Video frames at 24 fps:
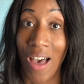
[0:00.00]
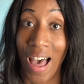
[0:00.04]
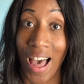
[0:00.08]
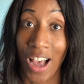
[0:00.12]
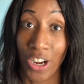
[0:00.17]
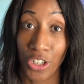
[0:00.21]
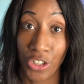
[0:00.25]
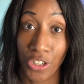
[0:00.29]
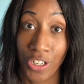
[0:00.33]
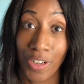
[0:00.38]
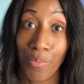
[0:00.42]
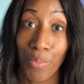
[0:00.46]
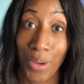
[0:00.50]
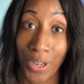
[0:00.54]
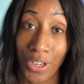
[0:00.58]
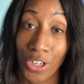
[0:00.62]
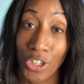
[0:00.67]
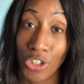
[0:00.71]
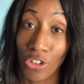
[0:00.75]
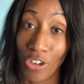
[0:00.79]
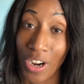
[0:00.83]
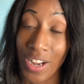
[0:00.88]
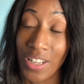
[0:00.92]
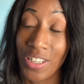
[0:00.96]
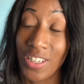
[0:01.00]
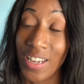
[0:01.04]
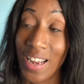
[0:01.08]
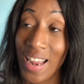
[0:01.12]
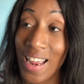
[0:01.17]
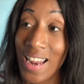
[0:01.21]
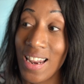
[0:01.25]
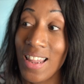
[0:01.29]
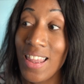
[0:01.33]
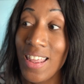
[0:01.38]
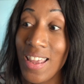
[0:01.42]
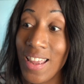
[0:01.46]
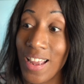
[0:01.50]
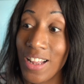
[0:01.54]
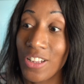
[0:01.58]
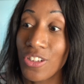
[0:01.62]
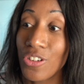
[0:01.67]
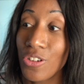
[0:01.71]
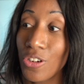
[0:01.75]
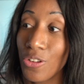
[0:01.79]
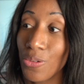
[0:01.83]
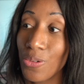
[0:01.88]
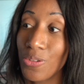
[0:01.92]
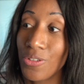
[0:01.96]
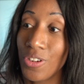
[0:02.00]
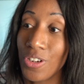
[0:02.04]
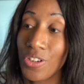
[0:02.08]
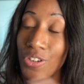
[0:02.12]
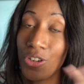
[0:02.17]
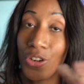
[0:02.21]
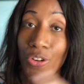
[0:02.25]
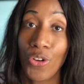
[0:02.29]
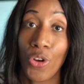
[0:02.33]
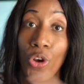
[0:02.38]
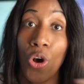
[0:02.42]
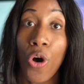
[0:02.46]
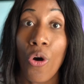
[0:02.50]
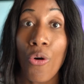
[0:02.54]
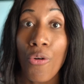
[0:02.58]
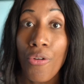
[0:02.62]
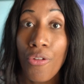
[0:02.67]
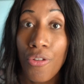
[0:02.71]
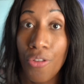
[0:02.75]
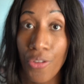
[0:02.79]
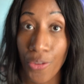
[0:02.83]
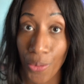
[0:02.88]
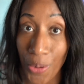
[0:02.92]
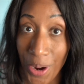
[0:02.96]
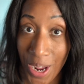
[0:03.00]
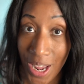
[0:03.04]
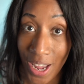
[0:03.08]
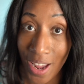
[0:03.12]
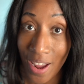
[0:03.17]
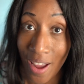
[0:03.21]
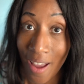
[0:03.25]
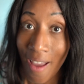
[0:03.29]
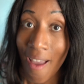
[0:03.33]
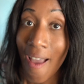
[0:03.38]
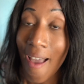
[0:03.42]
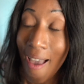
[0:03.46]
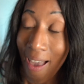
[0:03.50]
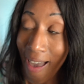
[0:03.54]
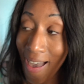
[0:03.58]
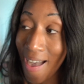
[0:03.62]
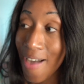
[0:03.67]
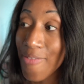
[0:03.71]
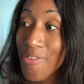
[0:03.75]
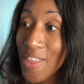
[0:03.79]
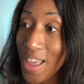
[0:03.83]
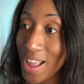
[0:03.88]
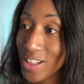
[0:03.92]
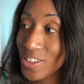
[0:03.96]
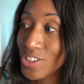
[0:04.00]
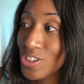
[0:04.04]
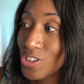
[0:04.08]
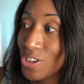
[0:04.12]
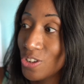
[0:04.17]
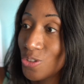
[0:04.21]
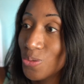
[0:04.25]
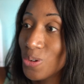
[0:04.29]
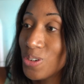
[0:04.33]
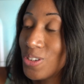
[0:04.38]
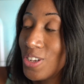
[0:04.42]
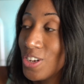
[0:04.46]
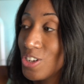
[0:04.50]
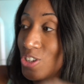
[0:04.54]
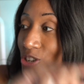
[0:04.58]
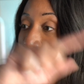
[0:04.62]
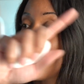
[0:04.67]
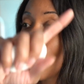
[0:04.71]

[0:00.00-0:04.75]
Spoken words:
actually been addressed in the Insta360 Go3 and the Insta360